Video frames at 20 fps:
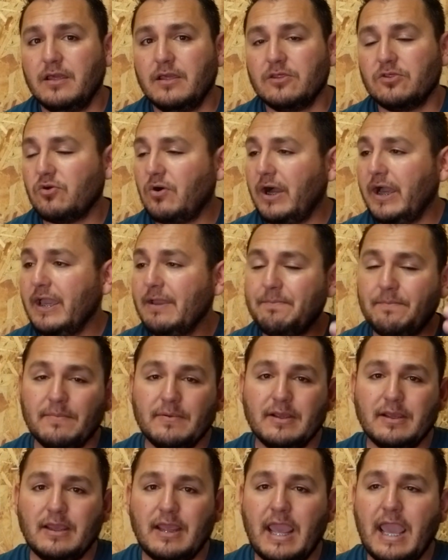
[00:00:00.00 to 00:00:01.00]
So I am
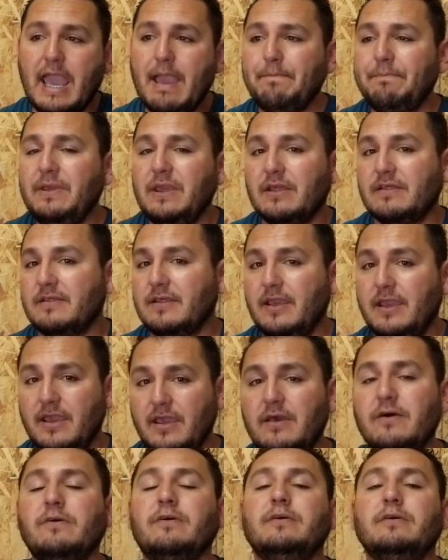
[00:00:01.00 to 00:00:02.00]
happy as
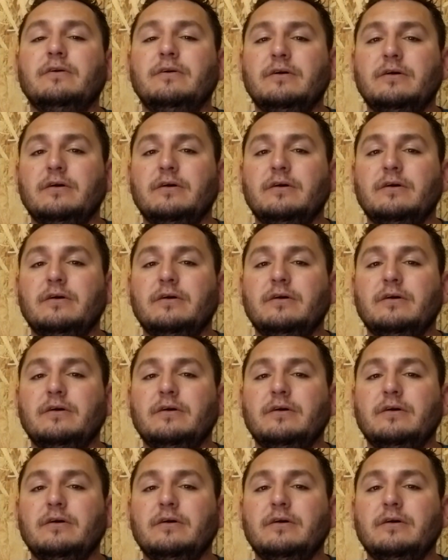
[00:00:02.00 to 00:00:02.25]
hell